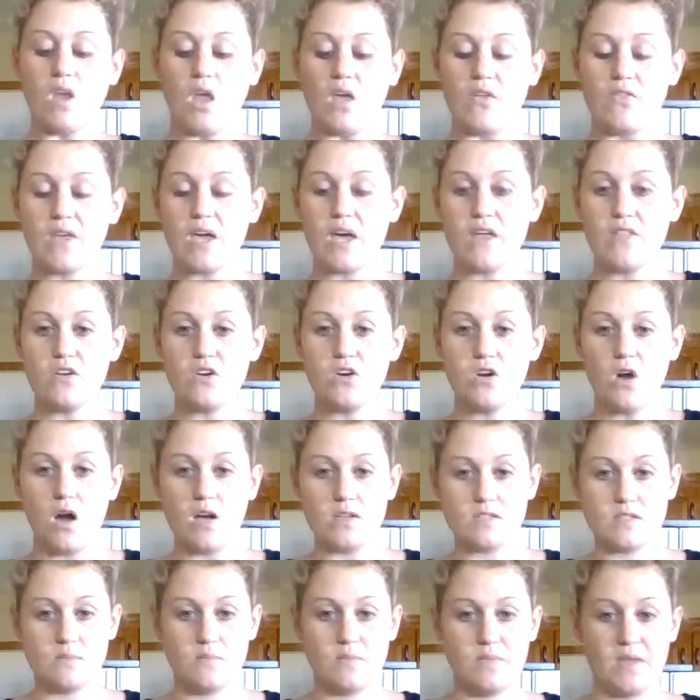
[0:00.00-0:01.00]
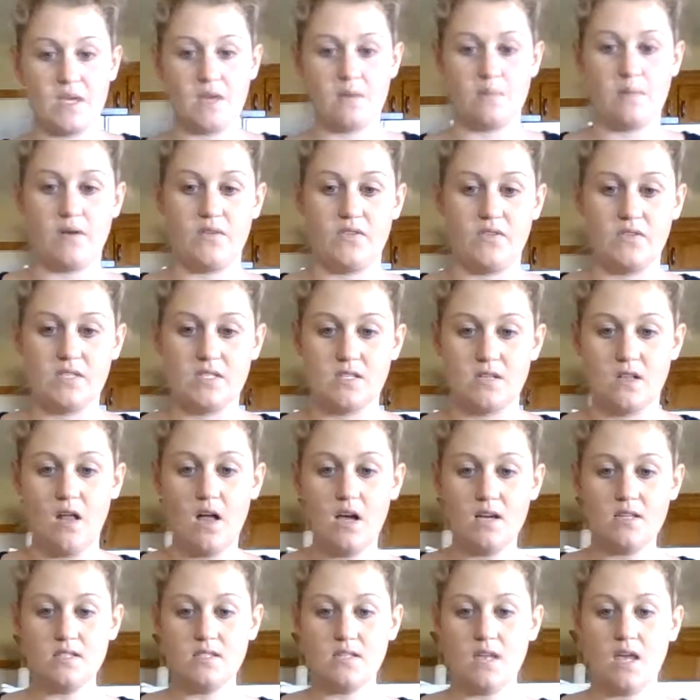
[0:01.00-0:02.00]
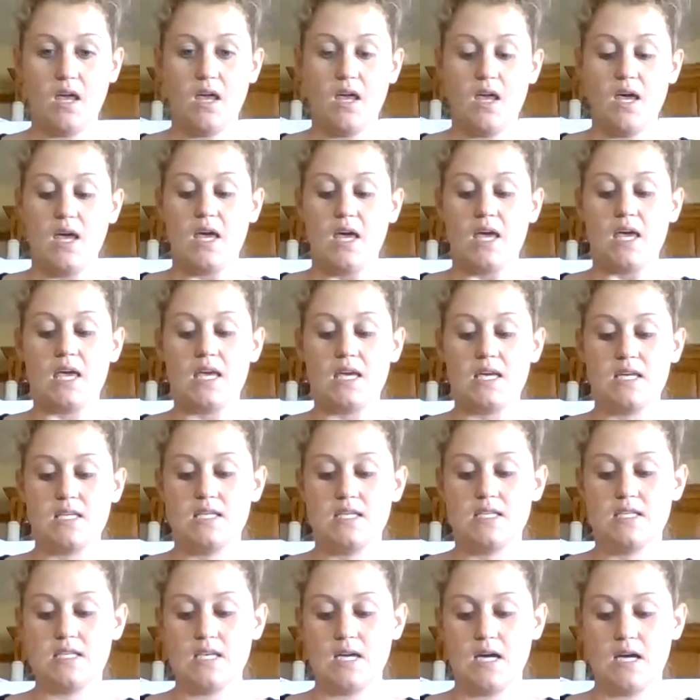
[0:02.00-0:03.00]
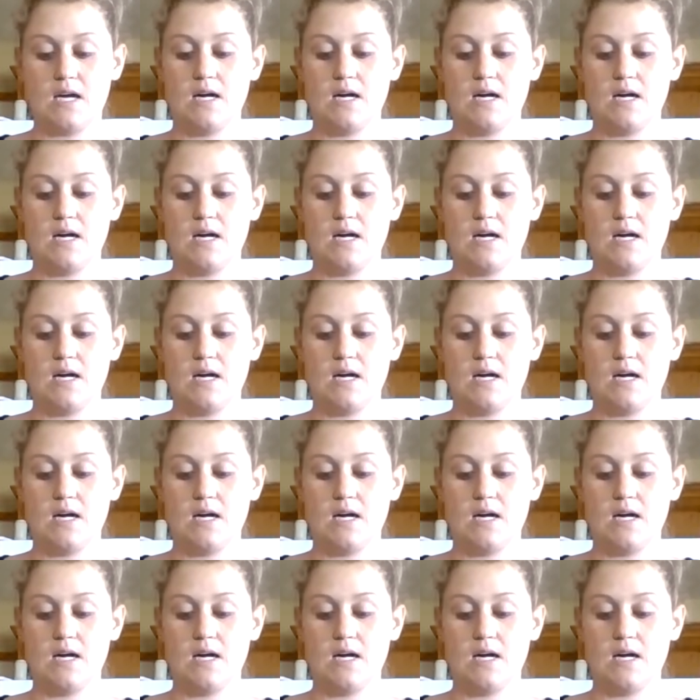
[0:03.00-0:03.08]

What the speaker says: The other awesome thing about these cloths is